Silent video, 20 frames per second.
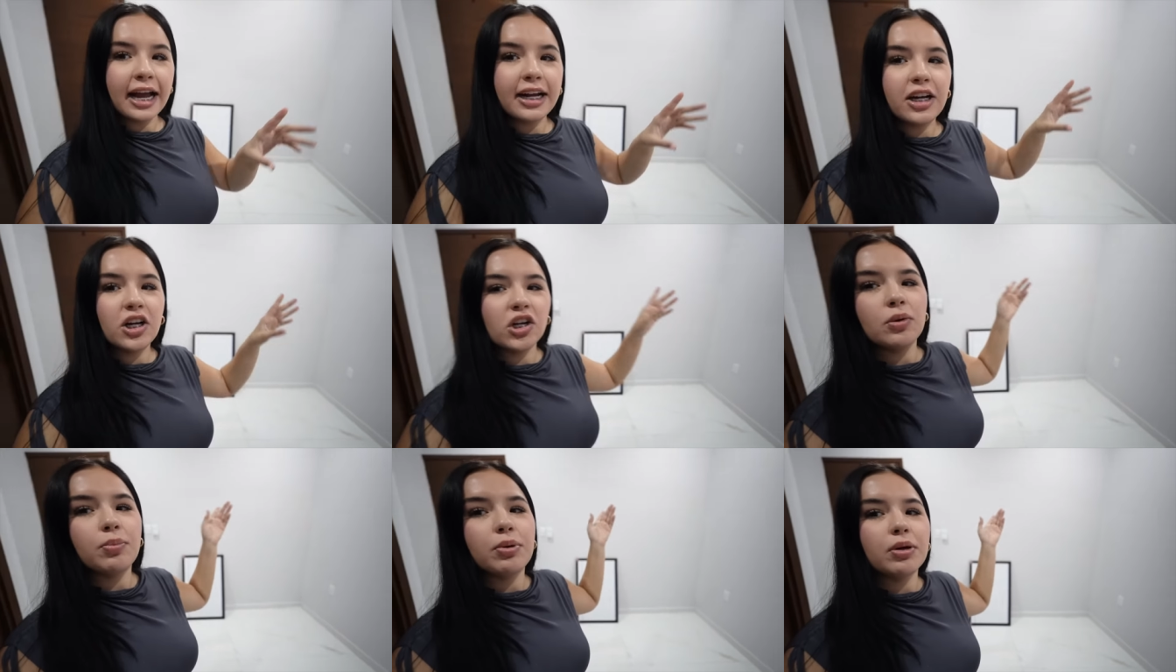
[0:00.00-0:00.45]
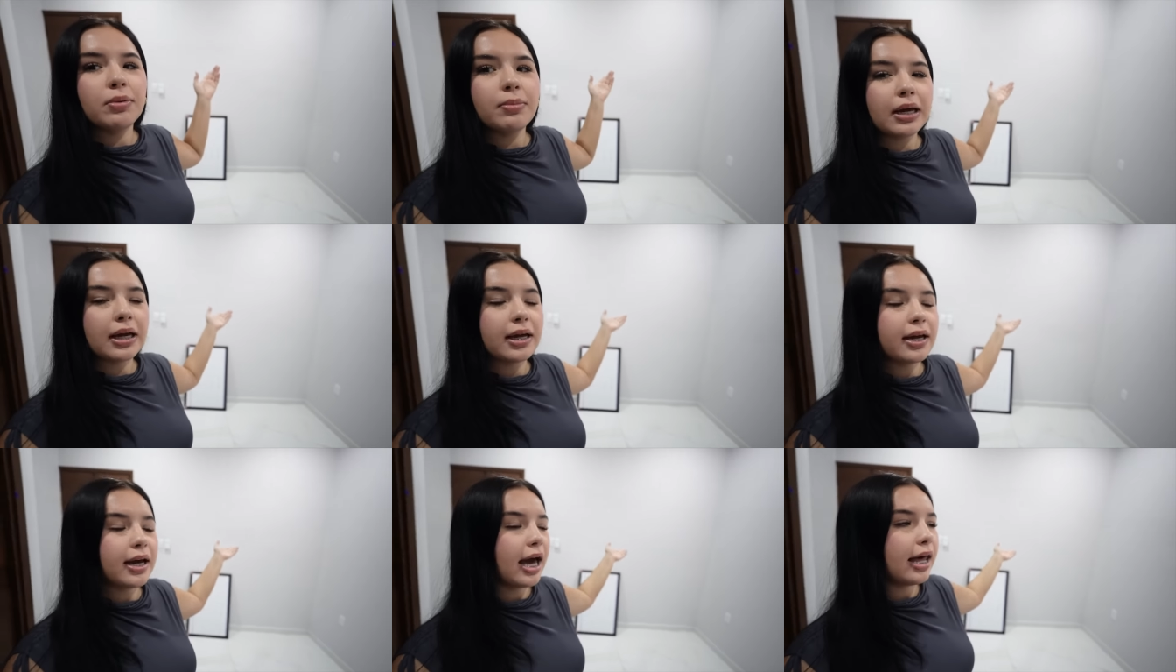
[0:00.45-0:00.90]
I couldn't put
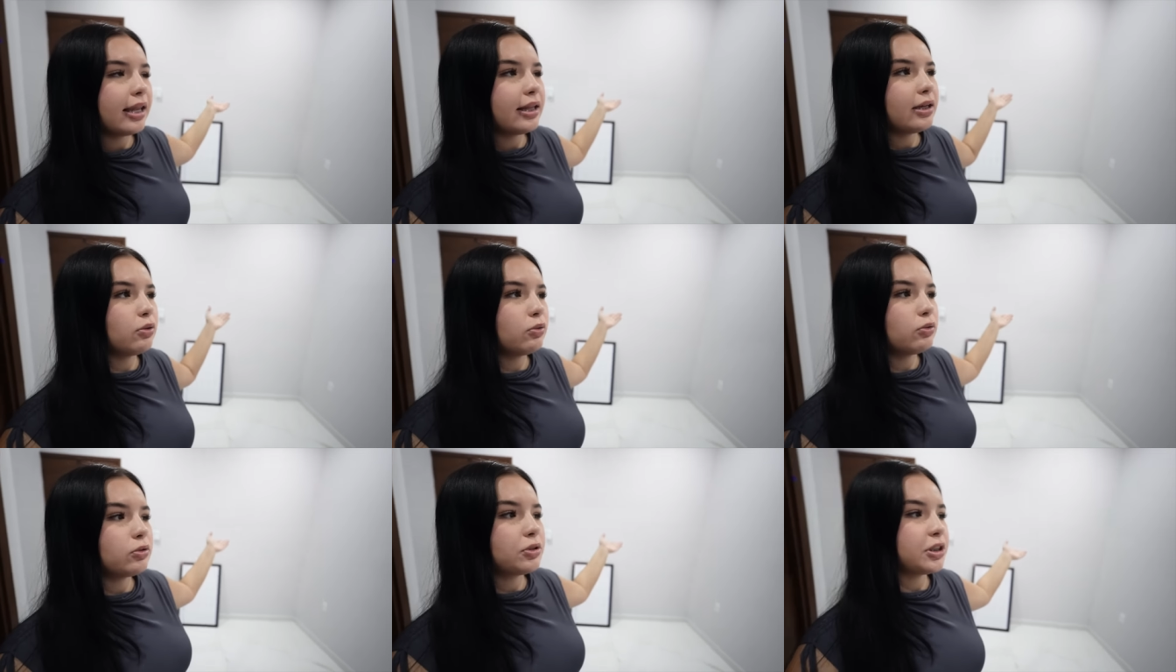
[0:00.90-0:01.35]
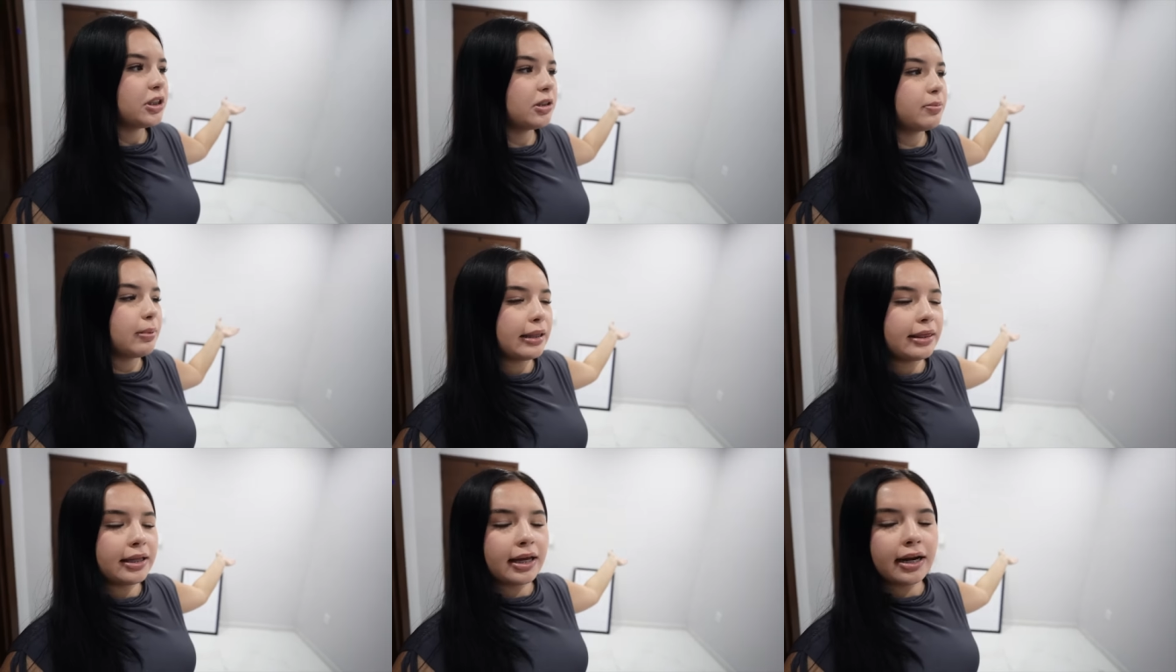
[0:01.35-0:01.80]
my Kali Uchis
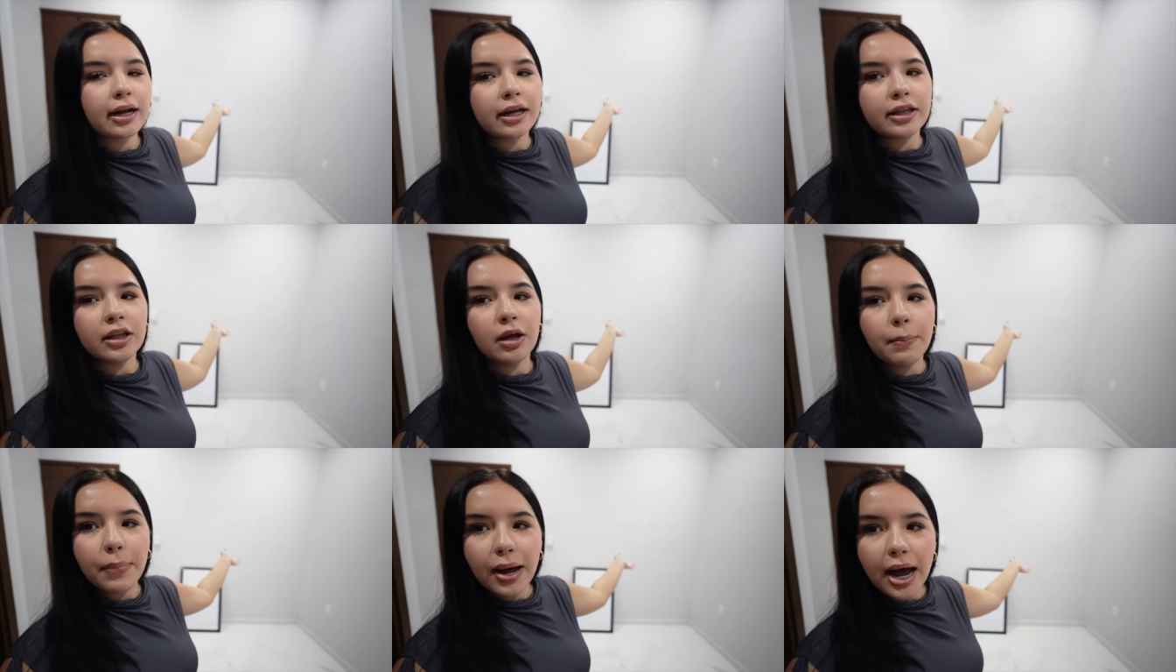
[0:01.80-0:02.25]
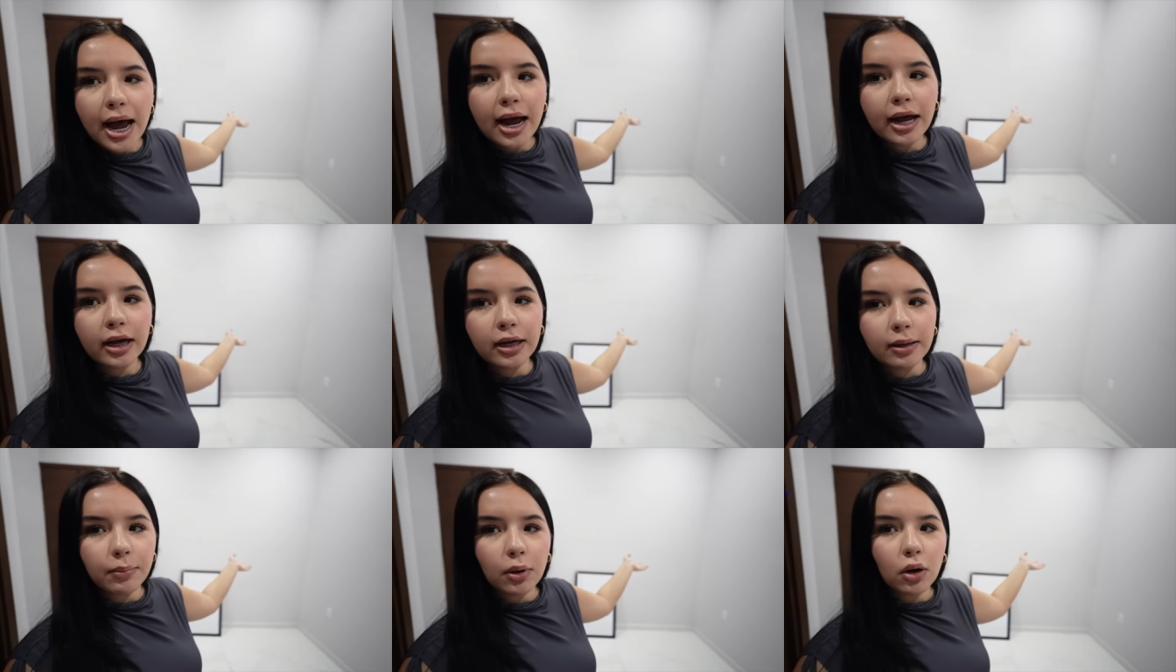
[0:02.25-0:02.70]
bandera in the
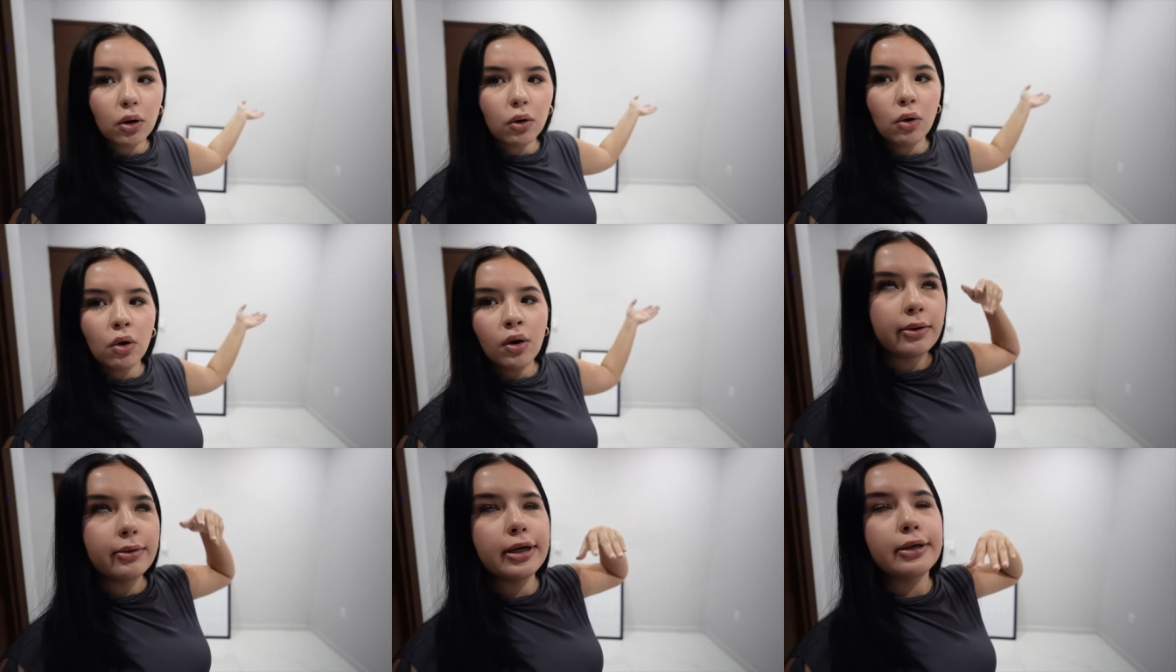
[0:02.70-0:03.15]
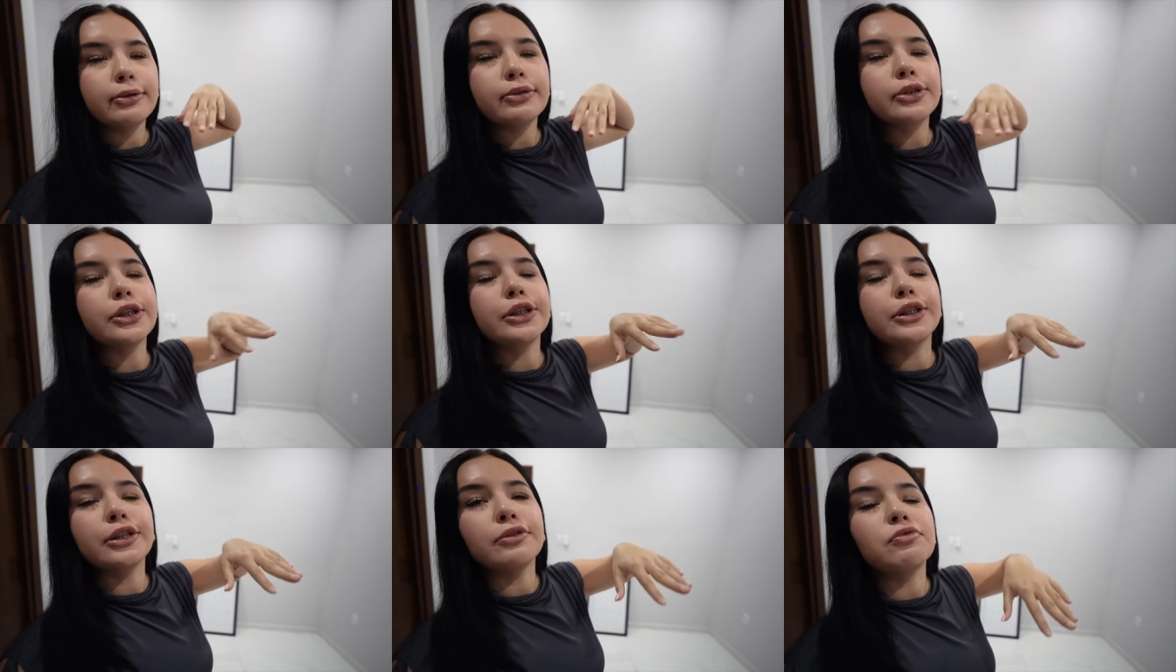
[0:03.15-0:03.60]
back, bro. It, it
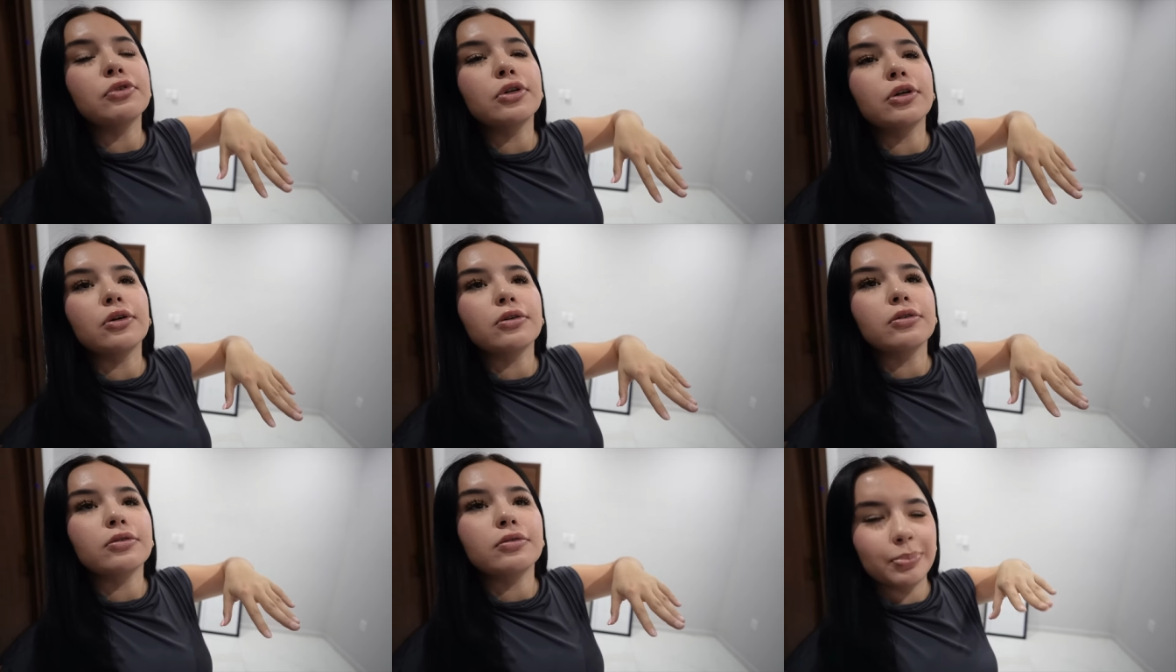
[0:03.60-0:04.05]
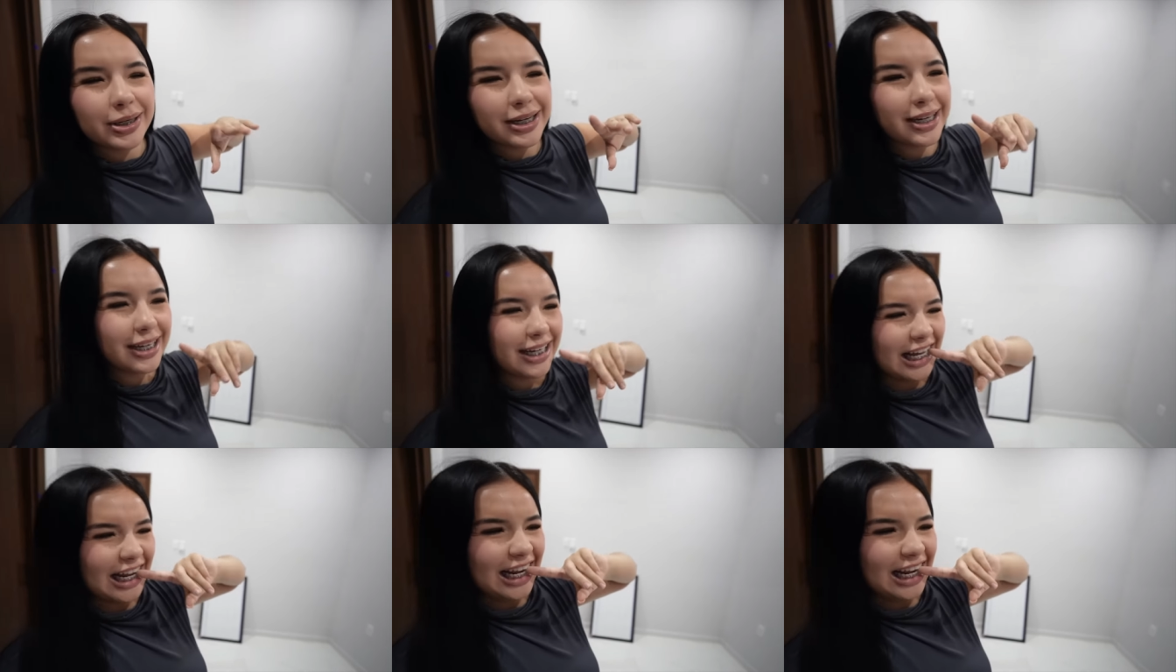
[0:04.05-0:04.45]
was just difficult. But